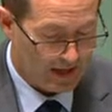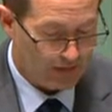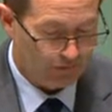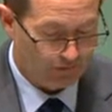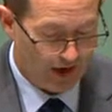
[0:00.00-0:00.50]

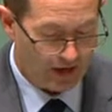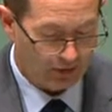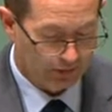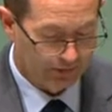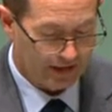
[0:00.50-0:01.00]
It
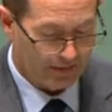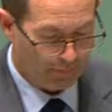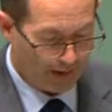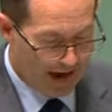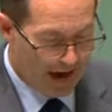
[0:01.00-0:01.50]
failed, in
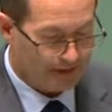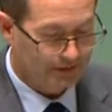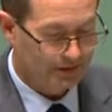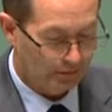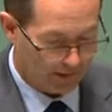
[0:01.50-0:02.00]
part,
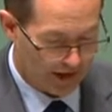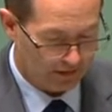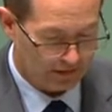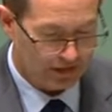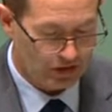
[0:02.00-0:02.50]

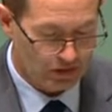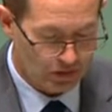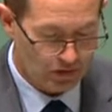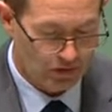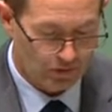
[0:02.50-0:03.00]
apparently,
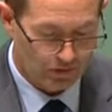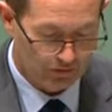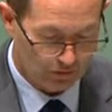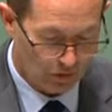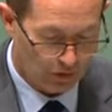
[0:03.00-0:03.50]
due to the
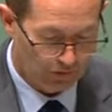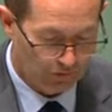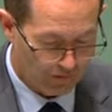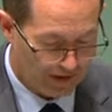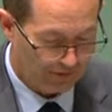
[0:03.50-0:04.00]
withdrawal of
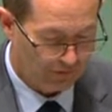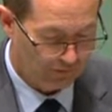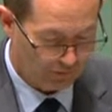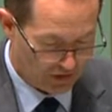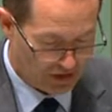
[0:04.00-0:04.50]
vet
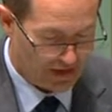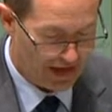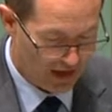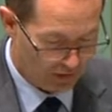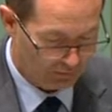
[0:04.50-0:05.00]
fee
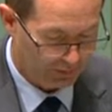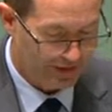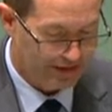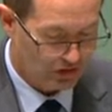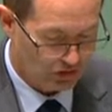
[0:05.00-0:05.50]
help
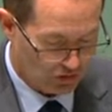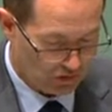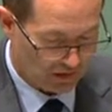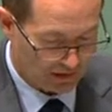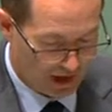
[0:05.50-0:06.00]

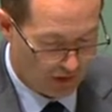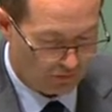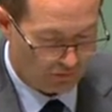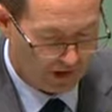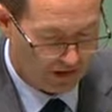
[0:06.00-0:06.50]
student loan
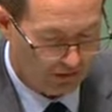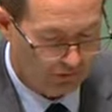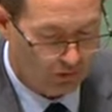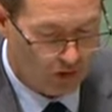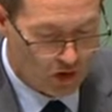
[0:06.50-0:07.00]
funding
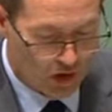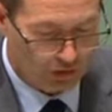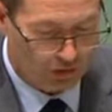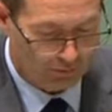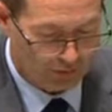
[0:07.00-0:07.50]
for
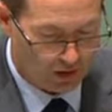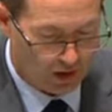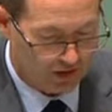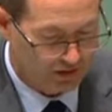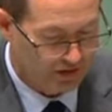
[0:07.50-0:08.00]

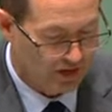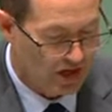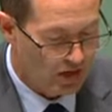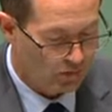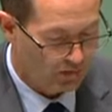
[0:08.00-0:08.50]
non-compliance
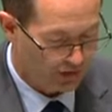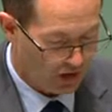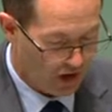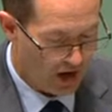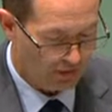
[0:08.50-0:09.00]
with the
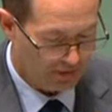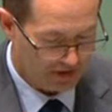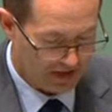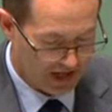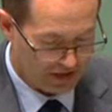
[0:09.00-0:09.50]
Higher
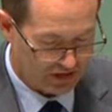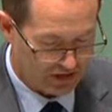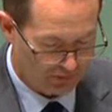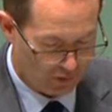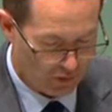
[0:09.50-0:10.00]
Education
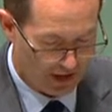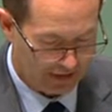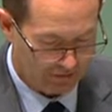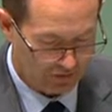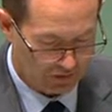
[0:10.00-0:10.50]
Support
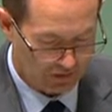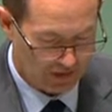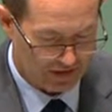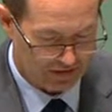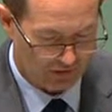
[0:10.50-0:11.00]
Act of
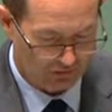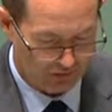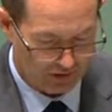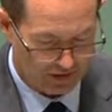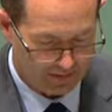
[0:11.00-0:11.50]

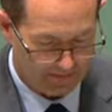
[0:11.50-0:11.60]
2003.